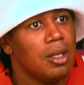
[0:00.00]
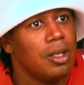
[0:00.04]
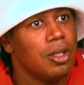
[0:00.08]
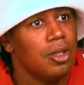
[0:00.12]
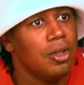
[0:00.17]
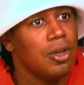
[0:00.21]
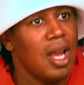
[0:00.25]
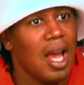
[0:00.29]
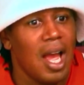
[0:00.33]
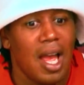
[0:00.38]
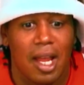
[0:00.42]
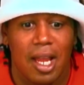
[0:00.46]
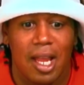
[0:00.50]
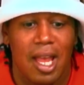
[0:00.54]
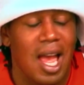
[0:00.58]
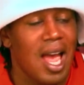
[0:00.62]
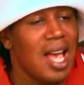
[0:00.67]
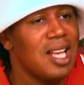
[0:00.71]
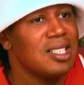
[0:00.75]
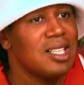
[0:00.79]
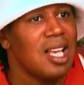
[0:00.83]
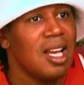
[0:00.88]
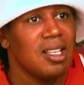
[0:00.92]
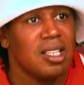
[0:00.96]
You got
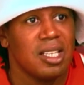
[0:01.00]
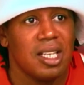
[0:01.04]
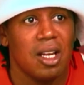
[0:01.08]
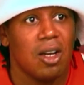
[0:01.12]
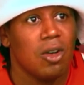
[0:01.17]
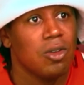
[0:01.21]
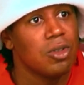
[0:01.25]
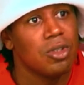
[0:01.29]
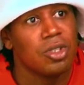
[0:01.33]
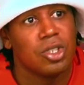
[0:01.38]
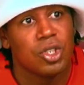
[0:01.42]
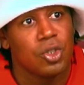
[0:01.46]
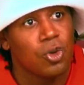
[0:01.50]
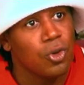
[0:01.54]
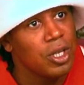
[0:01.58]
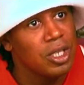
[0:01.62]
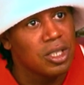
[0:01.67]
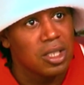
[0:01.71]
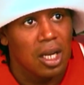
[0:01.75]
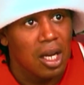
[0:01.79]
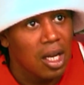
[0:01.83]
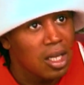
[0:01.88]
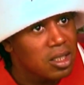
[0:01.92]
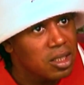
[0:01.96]
guys out there on the
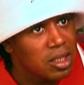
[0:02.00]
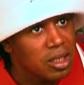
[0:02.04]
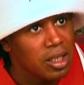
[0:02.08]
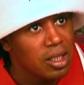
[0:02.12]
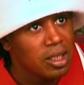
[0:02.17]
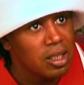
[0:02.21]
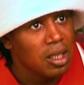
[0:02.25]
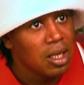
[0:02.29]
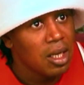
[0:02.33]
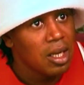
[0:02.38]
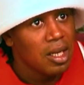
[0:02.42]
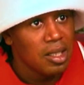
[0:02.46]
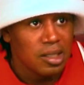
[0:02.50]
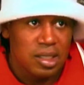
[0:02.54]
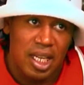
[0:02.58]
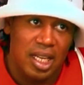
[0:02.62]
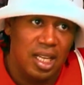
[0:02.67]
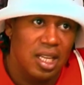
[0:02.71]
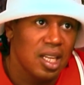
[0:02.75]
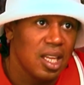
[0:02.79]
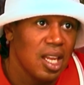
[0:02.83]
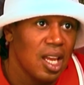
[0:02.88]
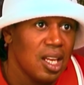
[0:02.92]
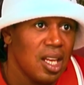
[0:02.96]
streets hustling,
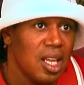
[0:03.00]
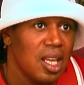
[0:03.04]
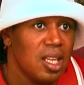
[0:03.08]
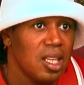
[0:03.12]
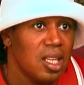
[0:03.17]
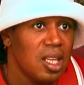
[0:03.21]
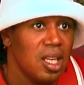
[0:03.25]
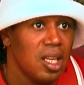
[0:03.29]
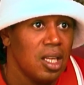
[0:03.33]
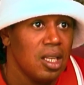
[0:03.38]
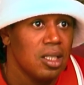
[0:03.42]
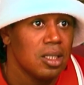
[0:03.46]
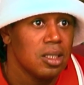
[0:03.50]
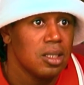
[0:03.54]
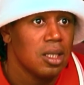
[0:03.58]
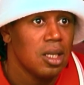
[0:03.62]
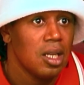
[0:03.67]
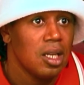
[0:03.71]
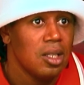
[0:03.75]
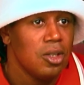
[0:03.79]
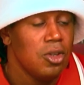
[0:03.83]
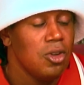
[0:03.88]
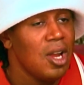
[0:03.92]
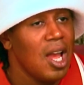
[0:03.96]
taking care of their kids.
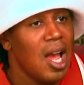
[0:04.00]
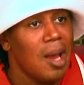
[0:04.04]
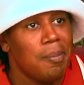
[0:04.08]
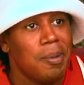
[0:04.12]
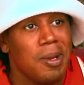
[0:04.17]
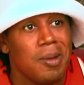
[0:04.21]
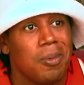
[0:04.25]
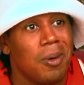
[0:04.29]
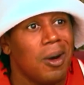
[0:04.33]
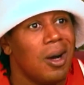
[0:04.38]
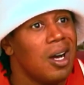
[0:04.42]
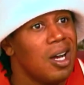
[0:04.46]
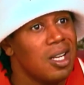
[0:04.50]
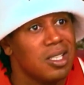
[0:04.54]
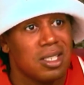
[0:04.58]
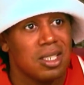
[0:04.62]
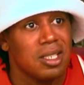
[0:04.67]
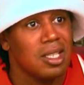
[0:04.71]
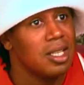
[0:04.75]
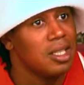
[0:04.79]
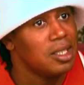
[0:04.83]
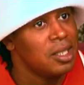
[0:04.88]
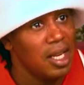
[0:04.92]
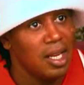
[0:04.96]
You got people
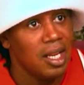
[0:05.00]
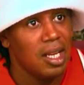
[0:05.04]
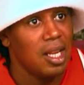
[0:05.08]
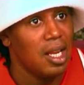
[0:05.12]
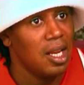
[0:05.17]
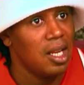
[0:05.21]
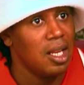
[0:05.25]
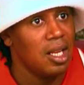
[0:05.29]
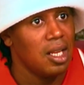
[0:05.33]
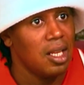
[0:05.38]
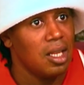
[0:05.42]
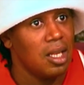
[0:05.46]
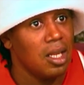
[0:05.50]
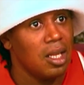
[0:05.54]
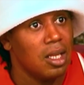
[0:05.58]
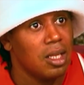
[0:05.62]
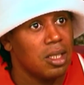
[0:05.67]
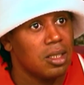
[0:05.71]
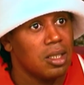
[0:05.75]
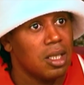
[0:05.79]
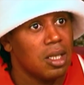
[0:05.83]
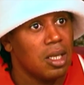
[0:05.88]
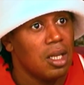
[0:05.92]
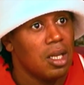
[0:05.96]
hustling to take care of their
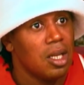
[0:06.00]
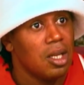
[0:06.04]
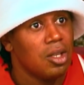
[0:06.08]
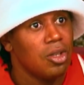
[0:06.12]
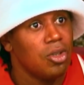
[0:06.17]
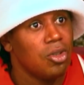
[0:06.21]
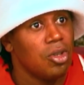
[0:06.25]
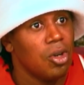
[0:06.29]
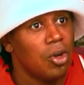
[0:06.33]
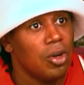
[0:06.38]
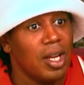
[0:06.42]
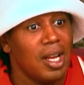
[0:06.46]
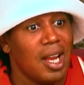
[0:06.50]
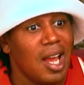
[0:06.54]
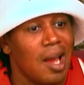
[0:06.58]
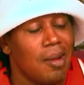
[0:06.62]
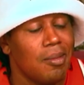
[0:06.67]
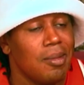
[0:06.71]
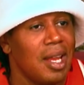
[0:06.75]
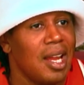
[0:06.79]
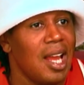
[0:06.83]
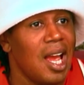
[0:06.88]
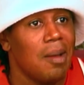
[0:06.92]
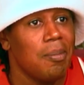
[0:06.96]
kids. You know, they
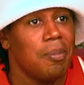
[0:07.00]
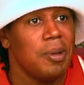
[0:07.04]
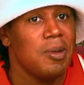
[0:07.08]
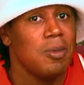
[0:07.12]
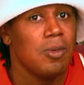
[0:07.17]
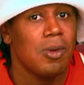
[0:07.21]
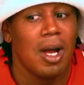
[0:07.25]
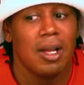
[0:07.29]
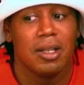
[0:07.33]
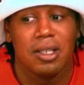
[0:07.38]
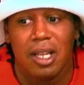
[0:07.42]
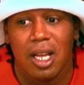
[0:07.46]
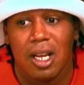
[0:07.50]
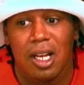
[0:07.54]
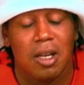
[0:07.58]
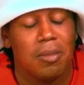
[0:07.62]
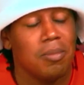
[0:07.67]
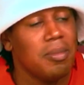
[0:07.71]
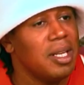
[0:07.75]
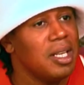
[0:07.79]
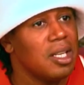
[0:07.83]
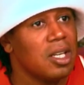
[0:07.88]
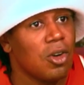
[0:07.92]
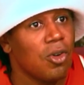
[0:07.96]
got they got people out there
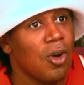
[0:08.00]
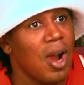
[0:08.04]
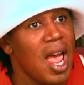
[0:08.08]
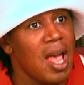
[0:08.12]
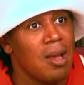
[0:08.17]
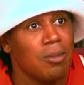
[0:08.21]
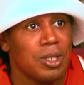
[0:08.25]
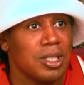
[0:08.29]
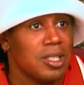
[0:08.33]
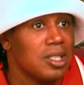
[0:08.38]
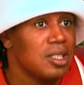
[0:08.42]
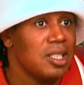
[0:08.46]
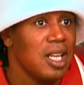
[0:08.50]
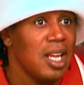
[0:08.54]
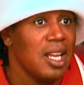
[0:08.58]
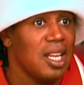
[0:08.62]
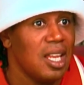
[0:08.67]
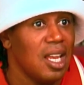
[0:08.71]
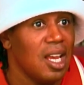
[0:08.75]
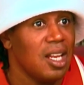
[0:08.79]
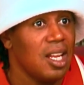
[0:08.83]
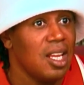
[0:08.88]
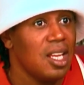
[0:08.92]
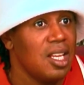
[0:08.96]
committing crimes just to
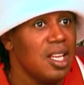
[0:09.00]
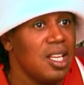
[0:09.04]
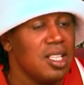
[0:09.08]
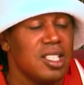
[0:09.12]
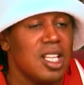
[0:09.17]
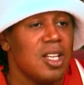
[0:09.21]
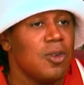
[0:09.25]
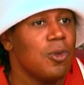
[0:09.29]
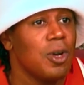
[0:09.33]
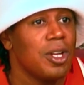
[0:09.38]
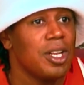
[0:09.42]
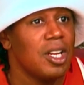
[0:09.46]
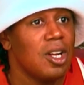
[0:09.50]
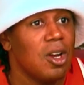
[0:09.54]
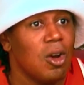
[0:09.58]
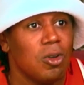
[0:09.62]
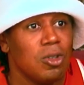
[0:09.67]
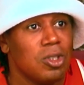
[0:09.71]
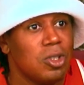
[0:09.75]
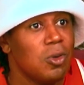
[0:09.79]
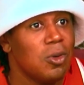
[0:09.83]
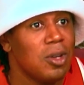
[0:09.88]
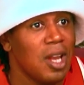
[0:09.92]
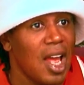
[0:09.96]
take care of their kids. They'd rather
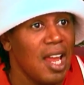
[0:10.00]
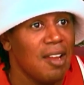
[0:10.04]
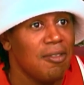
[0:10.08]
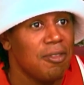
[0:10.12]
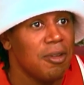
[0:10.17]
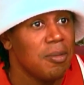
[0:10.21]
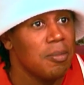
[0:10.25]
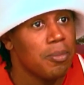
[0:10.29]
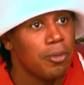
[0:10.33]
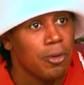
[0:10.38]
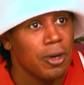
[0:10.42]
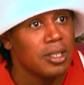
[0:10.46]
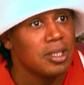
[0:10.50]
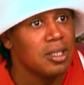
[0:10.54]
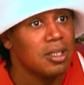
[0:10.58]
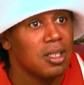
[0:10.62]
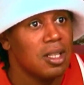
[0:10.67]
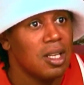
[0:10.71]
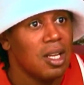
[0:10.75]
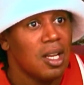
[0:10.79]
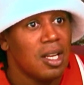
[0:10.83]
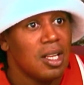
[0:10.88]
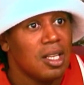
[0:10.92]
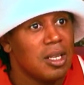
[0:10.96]
go do life in
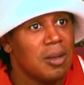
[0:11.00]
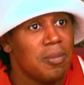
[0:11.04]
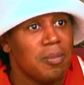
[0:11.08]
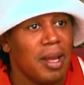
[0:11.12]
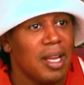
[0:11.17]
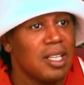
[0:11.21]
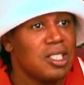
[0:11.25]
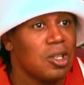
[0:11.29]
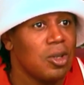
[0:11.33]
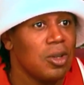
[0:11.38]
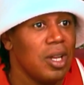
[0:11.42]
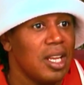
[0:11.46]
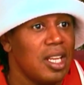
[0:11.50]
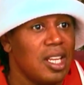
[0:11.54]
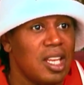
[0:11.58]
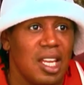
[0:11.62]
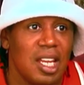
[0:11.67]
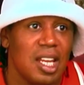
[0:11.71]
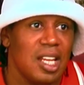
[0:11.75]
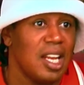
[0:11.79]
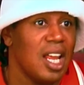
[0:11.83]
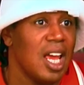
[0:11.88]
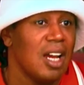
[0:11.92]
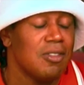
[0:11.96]
prison to make sure their
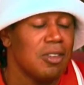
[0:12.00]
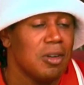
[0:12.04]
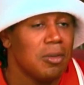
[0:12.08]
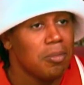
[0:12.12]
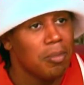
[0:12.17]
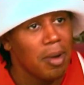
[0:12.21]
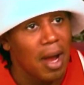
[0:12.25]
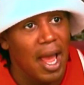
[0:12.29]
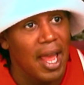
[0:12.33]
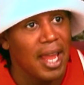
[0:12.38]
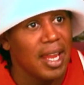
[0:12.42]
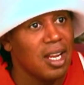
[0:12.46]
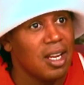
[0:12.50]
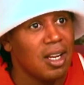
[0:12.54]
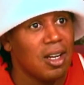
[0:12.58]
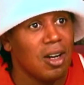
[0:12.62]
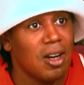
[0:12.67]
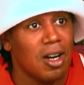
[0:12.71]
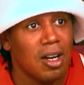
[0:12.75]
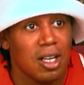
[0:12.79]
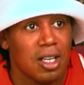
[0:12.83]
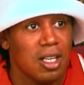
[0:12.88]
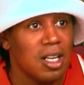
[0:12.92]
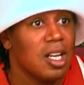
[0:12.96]
kid have a bike
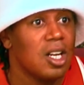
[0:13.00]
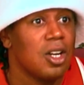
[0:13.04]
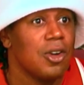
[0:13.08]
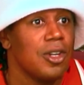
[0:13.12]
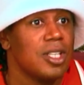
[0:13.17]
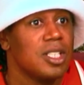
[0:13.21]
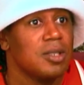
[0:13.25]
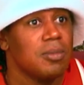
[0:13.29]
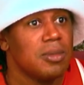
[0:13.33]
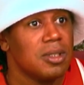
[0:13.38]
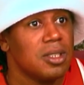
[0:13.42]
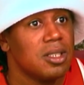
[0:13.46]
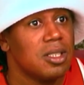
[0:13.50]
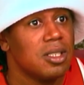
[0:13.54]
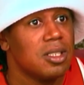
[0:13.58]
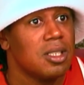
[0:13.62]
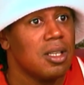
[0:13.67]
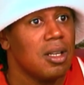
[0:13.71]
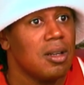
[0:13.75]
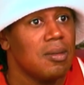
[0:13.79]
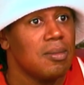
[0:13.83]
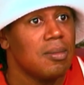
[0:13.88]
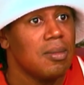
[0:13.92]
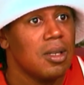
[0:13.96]
or a good Christmas or
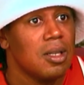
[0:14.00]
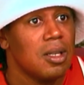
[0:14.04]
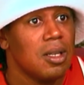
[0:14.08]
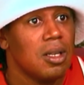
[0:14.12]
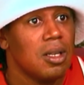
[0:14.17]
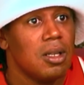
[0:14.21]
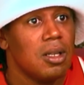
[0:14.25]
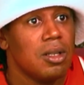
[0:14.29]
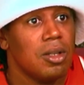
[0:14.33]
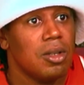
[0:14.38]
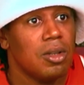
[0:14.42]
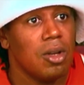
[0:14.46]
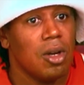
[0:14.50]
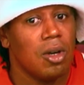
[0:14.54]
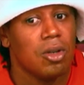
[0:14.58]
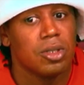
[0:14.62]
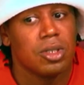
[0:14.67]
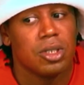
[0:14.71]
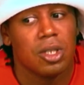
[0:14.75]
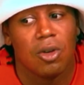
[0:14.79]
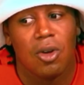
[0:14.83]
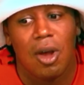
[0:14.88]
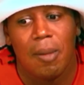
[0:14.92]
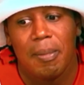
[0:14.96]
something. You know,
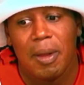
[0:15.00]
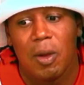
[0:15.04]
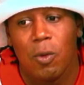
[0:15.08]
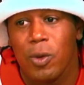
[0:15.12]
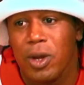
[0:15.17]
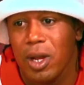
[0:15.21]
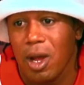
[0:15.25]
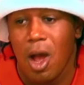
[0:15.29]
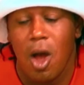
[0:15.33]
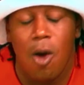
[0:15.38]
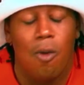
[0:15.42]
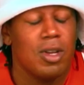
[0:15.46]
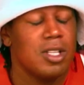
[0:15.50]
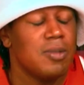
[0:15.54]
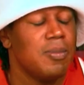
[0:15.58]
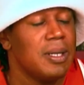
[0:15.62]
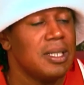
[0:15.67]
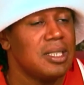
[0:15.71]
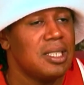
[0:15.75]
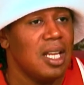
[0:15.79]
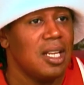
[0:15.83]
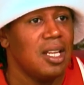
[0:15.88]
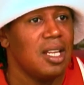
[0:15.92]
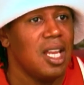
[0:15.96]
so I mean, we always
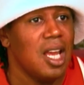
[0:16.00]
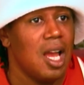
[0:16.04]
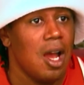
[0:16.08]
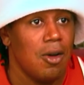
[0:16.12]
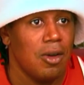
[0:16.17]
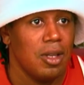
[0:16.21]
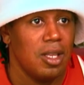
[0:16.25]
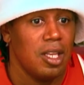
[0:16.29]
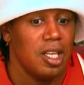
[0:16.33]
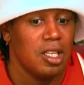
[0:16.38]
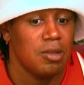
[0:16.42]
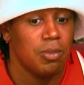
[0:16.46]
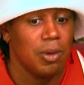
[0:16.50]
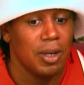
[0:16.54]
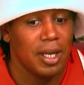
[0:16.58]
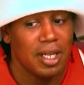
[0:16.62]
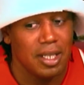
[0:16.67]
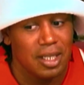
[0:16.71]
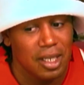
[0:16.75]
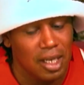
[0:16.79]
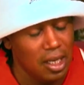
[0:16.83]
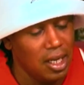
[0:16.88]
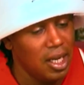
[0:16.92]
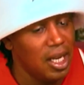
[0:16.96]
been taking care of our kids, but
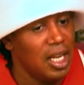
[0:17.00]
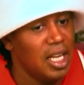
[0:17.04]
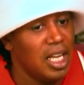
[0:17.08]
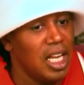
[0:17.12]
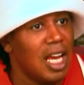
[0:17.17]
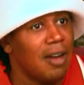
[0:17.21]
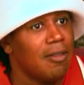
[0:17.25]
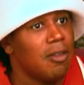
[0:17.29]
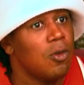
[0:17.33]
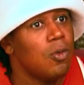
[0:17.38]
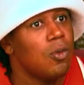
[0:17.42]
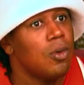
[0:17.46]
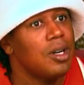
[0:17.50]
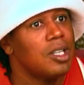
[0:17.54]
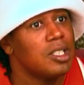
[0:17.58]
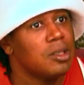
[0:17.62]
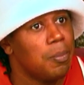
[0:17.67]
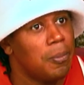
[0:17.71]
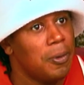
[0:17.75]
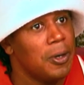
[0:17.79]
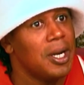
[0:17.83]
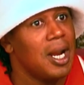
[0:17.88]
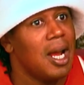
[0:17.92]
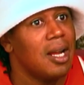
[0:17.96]
it, it never
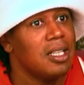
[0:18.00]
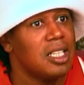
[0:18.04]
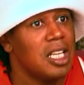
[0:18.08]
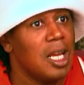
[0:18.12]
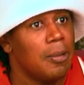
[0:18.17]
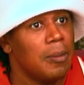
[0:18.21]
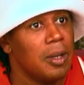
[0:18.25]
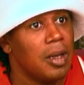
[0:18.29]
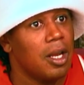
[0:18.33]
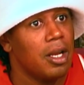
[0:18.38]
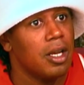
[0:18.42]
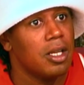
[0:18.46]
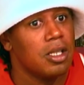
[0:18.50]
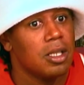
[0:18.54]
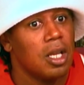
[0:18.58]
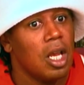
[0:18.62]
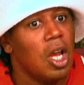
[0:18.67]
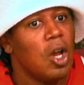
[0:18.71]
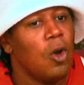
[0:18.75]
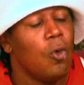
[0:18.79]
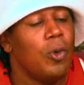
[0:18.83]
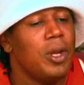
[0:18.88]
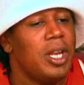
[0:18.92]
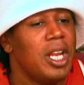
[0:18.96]
was put out there because
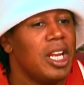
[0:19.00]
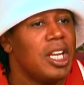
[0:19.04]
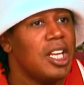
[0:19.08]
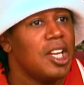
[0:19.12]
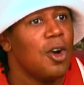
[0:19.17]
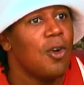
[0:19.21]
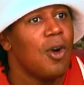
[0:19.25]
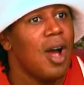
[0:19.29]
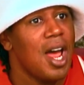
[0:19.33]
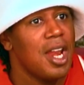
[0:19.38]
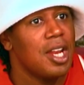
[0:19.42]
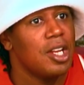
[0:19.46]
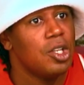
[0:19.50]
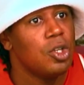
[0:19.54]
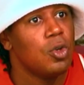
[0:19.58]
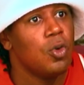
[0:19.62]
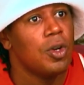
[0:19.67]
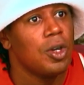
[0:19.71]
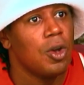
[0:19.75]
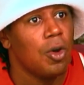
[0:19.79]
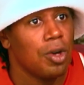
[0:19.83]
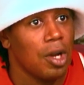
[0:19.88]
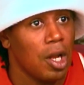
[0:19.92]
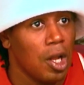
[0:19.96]
we didn't know how to
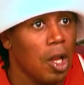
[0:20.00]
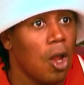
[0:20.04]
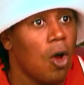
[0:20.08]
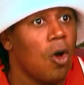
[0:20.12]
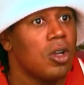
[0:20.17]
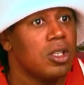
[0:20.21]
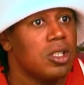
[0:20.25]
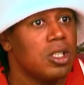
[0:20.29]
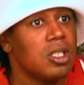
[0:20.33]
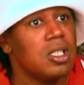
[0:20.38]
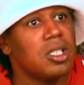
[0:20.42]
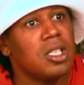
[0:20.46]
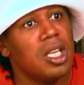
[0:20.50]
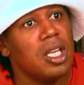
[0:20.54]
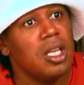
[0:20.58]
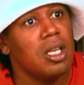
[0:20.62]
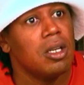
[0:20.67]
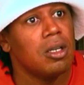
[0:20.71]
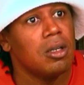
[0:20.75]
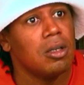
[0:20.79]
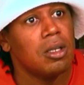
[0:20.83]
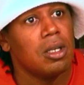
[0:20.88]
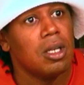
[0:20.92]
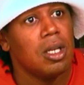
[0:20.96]
do it on a larger
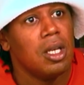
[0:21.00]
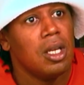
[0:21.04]
scale.